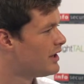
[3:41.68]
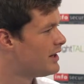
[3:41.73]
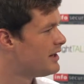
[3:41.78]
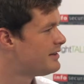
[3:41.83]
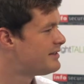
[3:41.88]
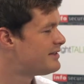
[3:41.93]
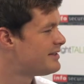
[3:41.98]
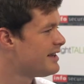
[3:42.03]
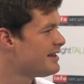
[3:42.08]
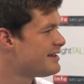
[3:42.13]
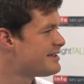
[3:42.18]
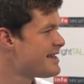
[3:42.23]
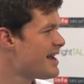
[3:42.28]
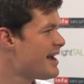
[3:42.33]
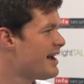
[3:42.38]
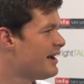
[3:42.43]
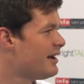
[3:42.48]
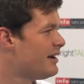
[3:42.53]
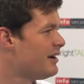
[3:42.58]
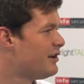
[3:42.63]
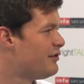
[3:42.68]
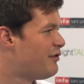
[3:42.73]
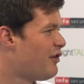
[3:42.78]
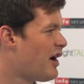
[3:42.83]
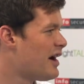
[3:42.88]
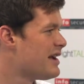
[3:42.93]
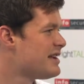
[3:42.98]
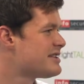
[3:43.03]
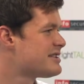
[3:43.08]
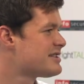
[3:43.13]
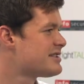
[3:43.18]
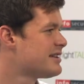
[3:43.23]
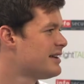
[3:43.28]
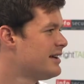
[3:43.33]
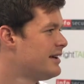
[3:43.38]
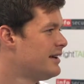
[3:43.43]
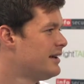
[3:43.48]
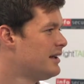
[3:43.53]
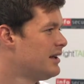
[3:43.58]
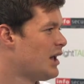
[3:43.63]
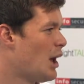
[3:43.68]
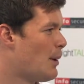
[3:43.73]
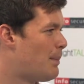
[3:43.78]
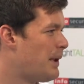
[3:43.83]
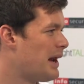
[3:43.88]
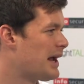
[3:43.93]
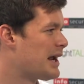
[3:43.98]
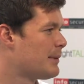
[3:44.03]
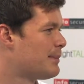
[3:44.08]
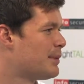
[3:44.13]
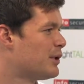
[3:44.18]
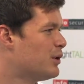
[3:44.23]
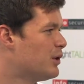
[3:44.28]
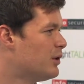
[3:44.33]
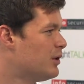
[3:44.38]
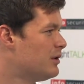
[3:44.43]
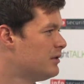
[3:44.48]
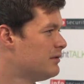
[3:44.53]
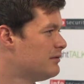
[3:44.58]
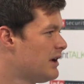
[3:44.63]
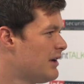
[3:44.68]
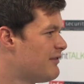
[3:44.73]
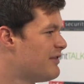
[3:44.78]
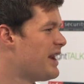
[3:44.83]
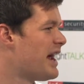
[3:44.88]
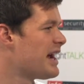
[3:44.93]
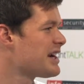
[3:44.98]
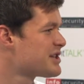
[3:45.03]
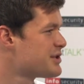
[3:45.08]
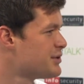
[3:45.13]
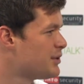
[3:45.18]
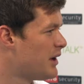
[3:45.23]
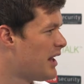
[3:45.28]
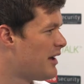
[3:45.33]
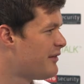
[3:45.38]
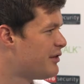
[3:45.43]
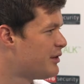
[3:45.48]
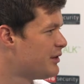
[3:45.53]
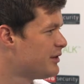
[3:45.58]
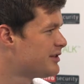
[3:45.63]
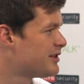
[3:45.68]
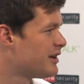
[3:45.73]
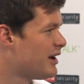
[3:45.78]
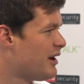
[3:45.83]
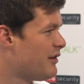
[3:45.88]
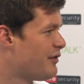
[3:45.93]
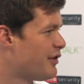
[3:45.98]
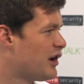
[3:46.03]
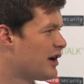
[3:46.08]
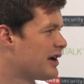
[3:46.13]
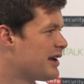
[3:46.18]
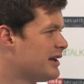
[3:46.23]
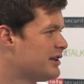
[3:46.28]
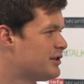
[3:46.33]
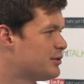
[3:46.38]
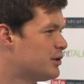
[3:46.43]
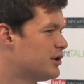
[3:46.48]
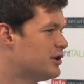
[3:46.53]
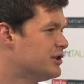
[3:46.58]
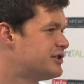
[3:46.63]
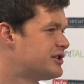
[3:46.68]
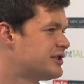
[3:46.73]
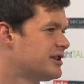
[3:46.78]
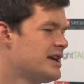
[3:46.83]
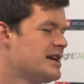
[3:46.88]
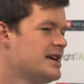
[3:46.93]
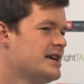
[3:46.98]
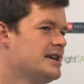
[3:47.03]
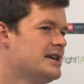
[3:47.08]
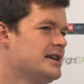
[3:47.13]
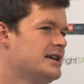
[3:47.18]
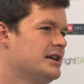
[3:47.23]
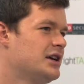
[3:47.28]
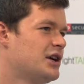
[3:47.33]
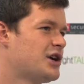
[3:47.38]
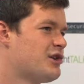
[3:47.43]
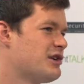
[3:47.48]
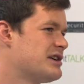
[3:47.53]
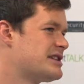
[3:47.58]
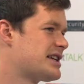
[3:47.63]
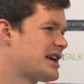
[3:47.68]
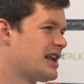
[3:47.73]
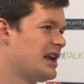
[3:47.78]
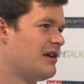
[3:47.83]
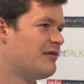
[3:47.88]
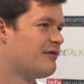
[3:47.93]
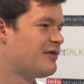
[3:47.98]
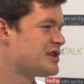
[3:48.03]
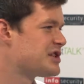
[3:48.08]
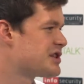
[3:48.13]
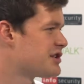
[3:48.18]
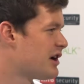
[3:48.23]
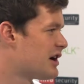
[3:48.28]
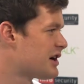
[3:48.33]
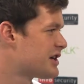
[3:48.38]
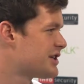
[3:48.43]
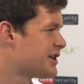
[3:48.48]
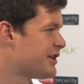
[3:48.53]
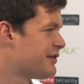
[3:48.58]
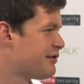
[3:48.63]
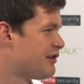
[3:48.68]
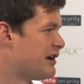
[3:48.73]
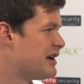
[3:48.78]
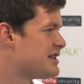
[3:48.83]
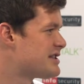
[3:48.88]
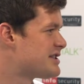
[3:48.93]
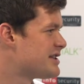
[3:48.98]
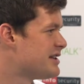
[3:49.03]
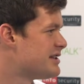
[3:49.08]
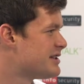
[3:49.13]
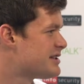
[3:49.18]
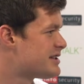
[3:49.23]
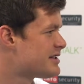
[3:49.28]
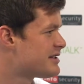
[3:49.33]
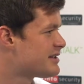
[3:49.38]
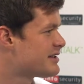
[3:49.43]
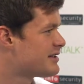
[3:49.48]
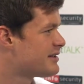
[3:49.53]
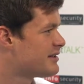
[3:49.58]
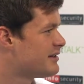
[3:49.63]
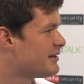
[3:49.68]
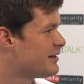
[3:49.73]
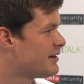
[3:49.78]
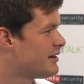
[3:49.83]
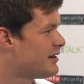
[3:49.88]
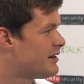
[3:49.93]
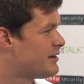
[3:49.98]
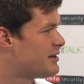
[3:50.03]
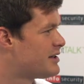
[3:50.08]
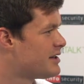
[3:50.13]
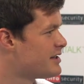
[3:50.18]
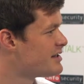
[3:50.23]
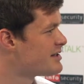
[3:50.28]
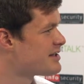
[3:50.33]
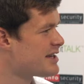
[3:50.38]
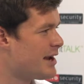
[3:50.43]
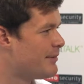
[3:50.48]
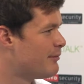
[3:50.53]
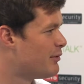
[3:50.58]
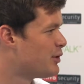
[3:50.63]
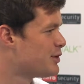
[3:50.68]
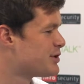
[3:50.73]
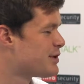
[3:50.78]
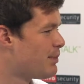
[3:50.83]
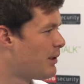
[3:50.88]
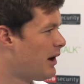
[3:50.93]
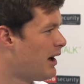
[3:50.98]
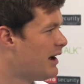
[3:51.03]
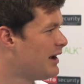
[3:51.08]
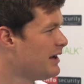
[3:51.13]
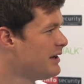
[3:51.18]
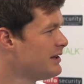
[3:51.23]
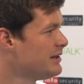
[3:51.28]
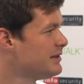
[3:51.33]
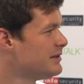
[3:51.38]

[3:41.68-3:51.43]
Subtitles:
and is that advice applicable at the national level? So if you're looking towards critical infrastructure, for instance, do the same rules apply?